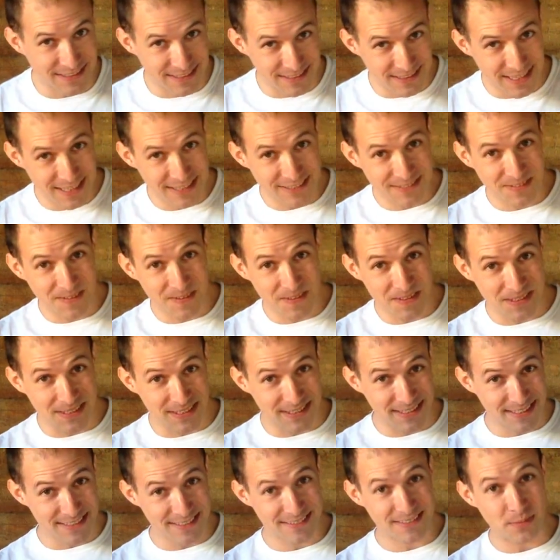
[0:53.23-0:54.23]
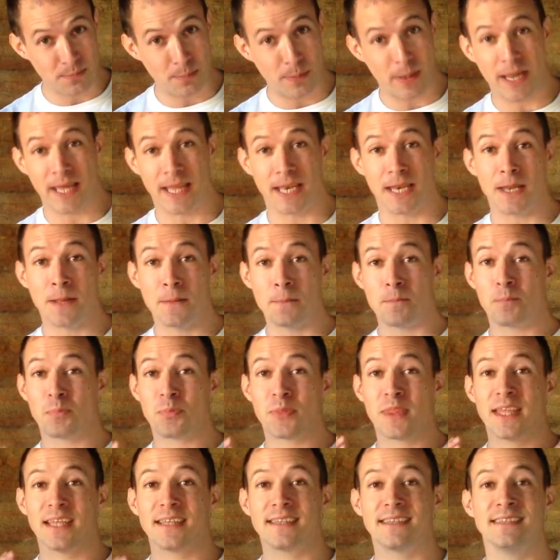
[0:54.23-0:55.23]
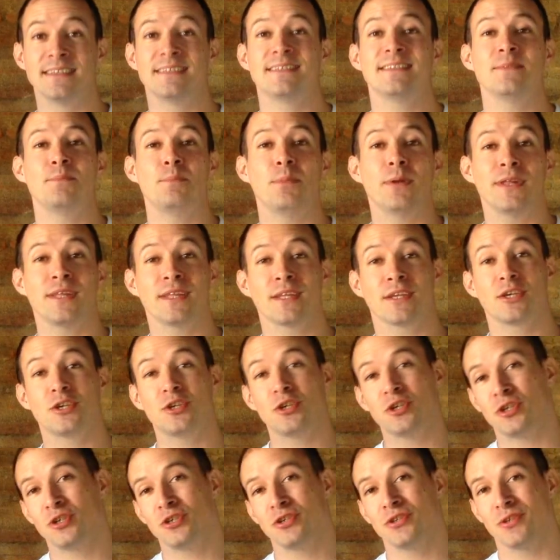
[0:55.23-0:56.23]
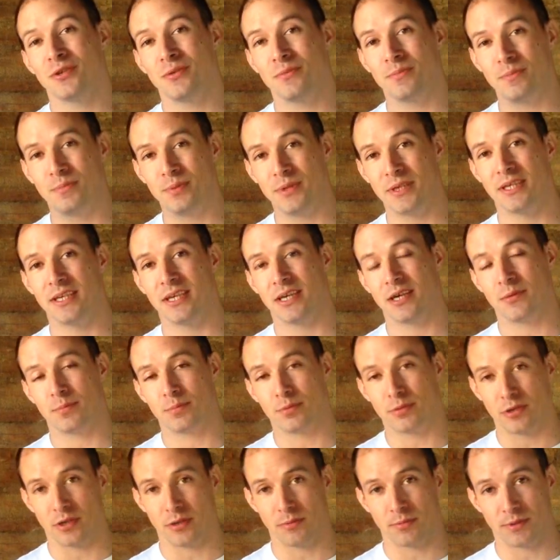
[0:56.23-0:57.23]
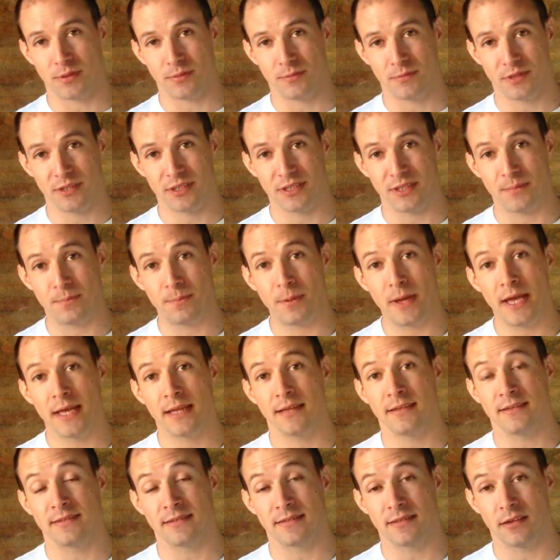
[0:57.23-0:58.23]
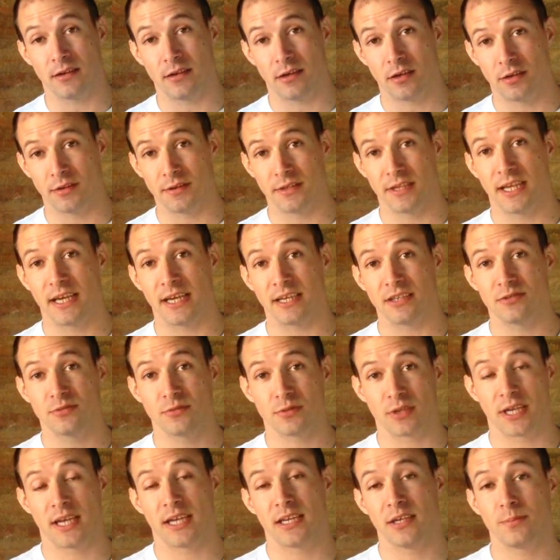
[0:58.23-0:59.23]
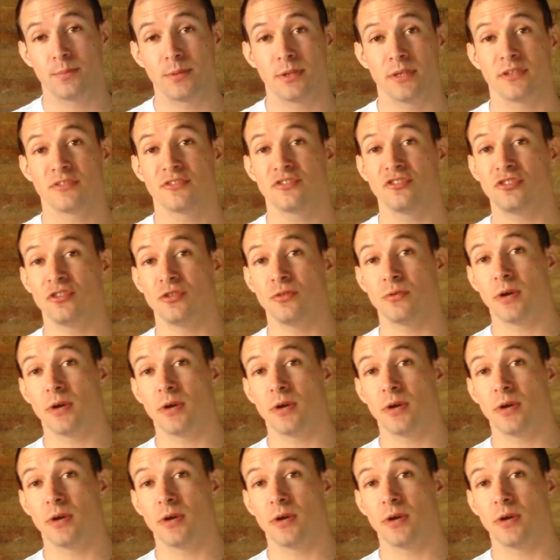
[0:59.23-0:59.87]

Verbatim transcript: next on, discipline. Discipline could be a problem. Depends on the actual kind of person